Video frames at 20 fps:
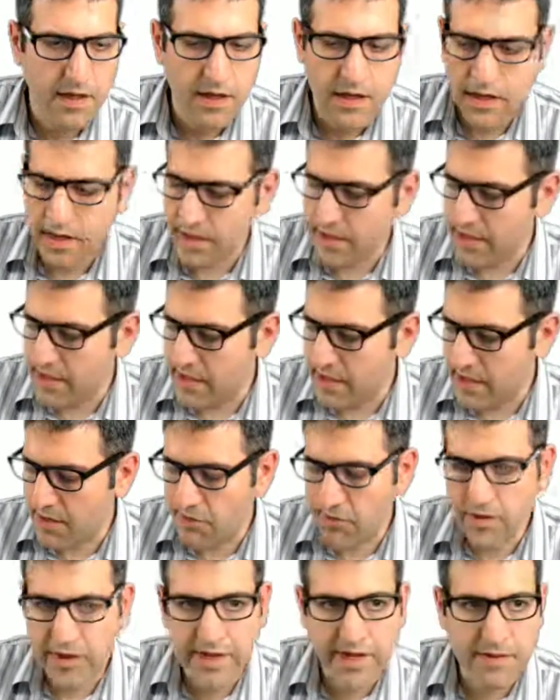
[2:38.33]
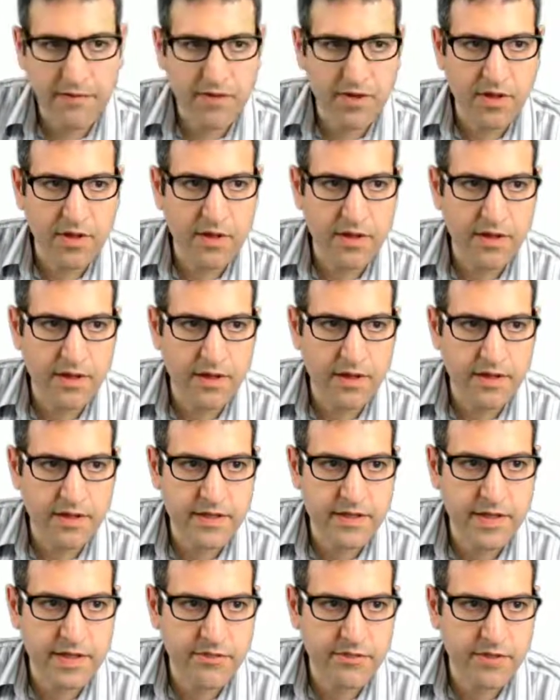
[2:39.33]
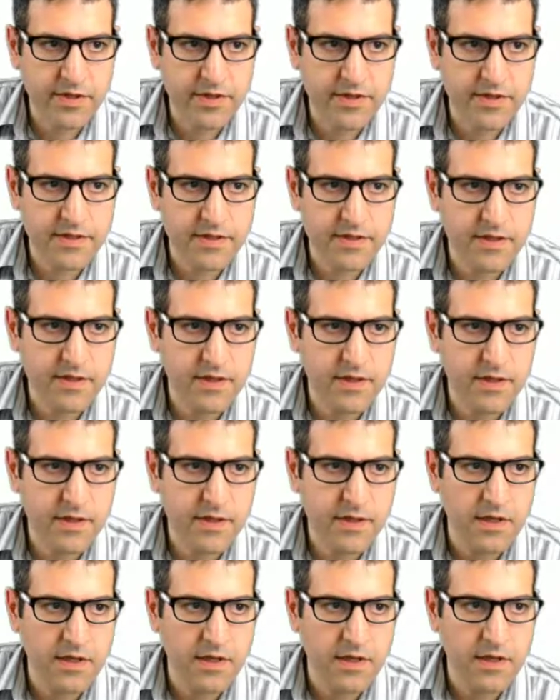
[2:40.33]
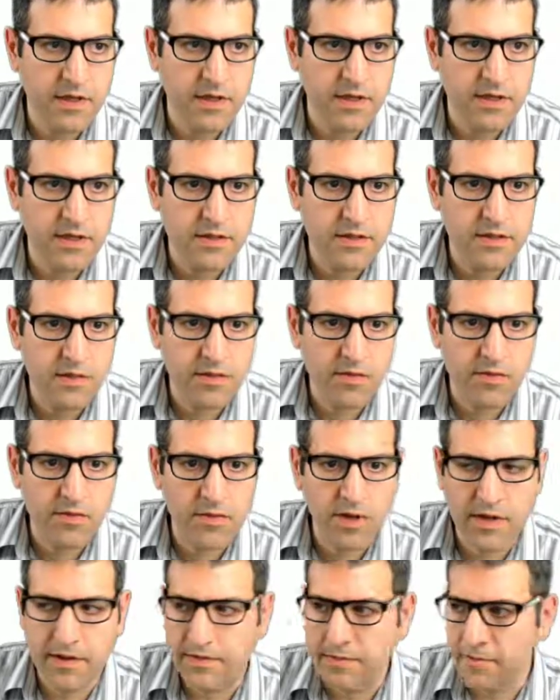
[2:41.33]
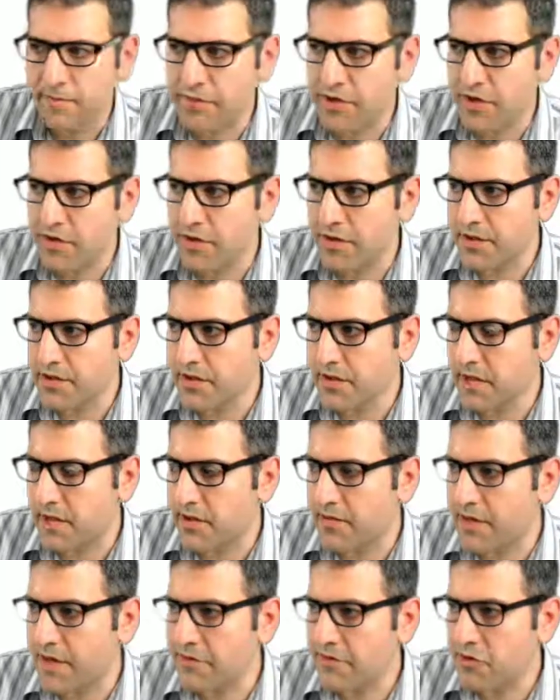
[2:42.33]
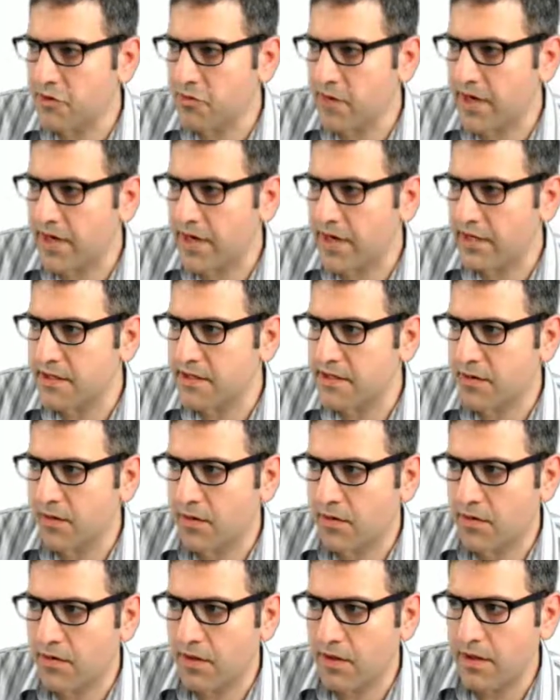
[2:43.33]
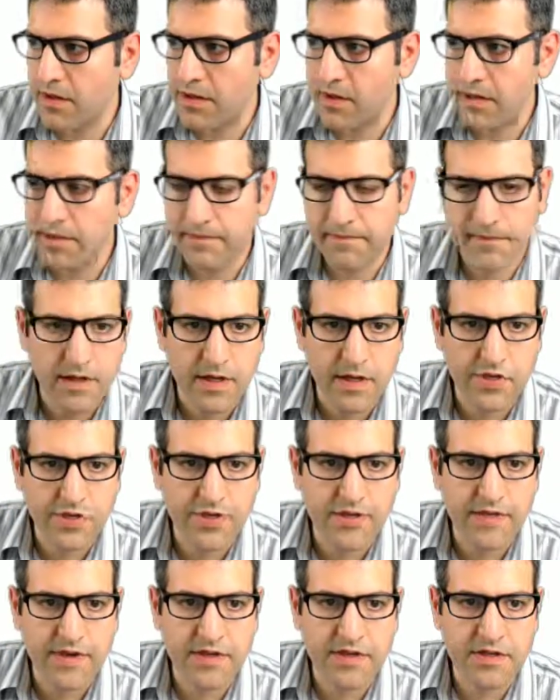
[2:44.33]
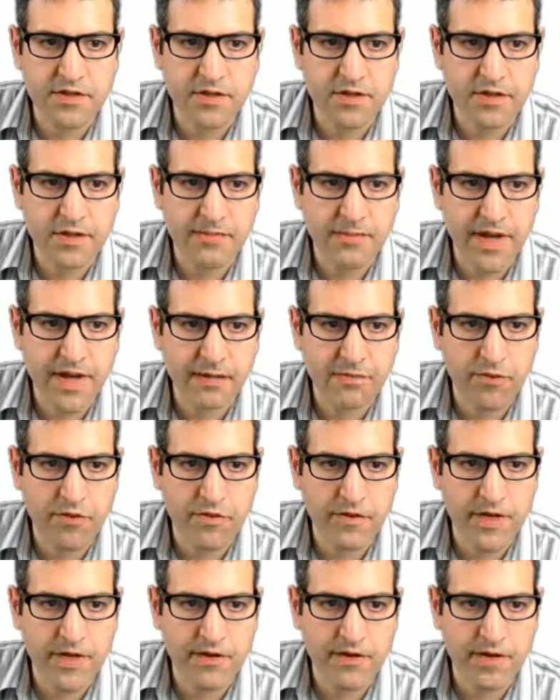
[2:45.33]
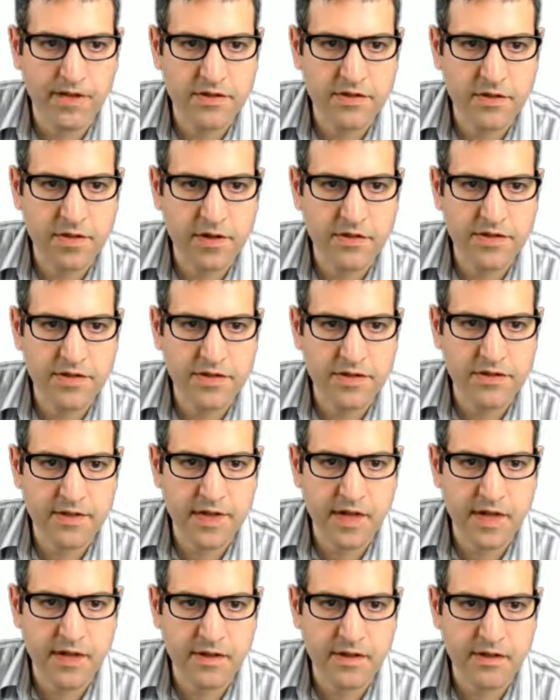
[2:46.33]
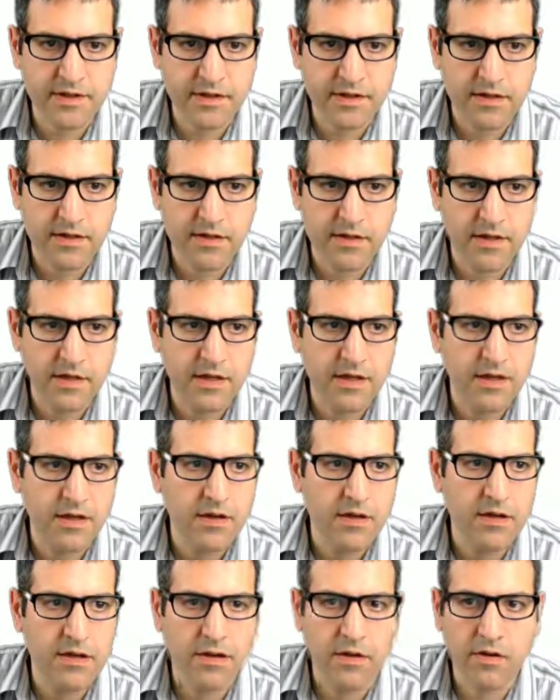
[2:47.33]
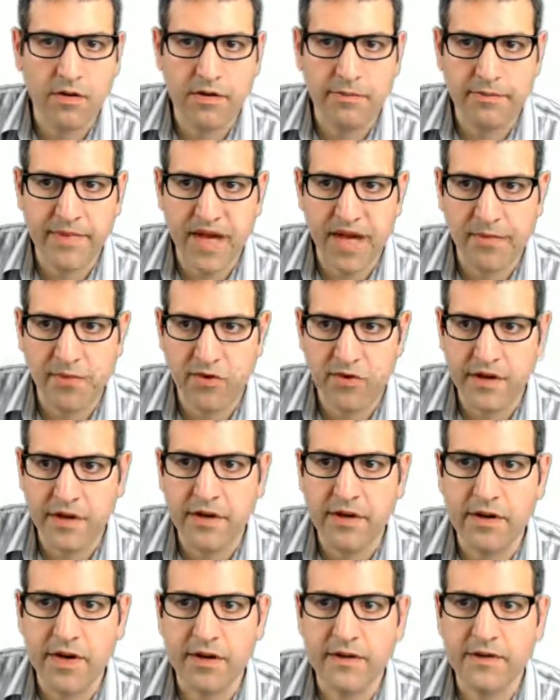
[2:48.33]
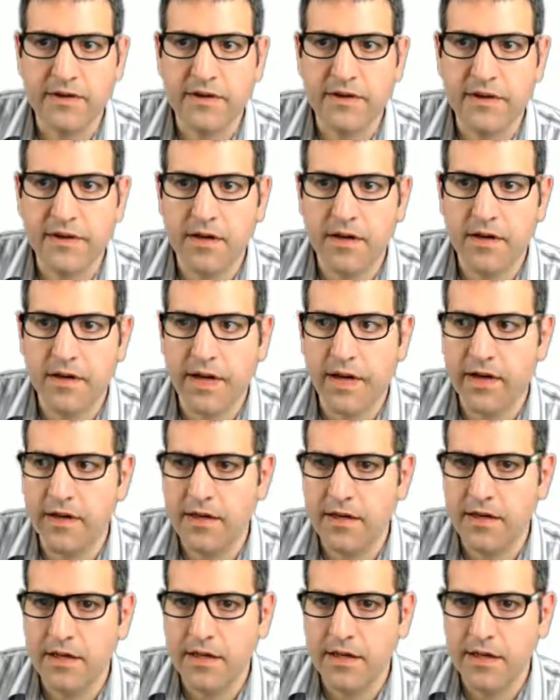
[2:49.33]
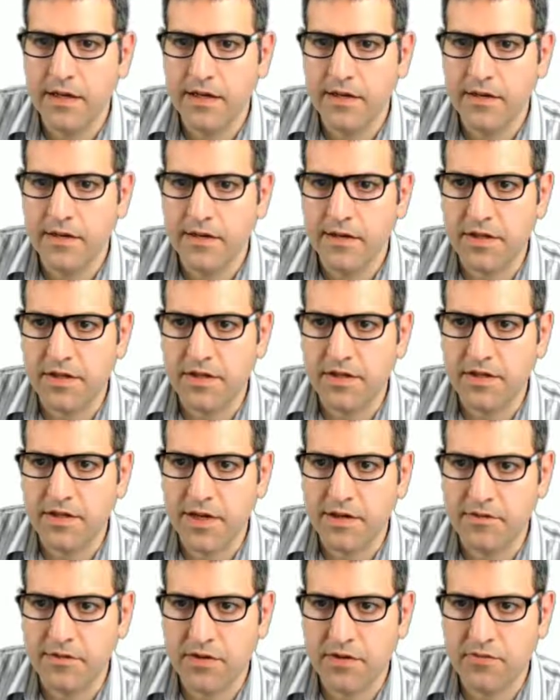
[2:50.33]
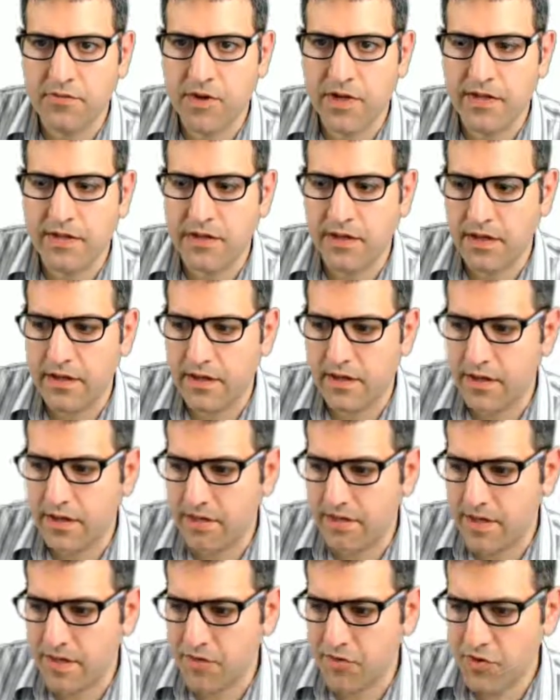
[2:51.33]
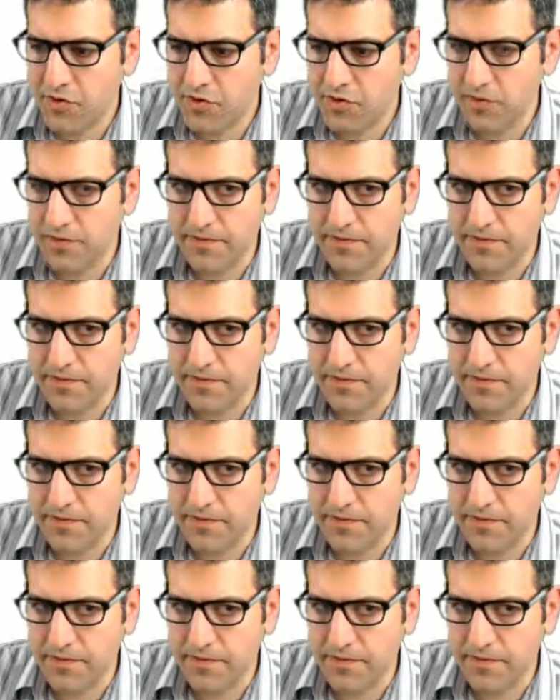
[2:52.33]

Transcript: and then I will enable the networks. So because router 1 has all interfaces on the backbone area, so I'll just say all on backbone area. Okay, so this is router 1 done. Router 2.